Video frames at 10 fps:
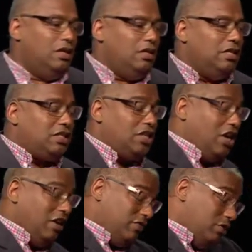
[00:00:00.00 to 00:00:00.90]
These
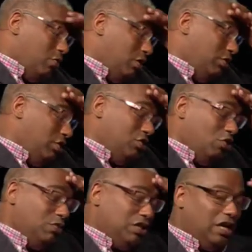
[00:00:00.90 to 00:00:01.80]
curves are what you'd
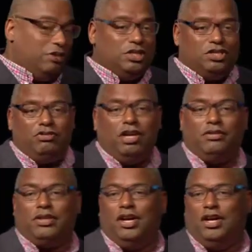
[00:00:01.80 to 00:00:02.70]
normally know as
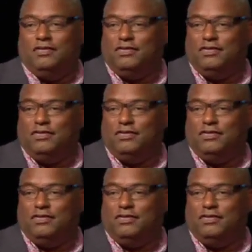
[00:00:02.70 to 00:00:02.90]
growth curves.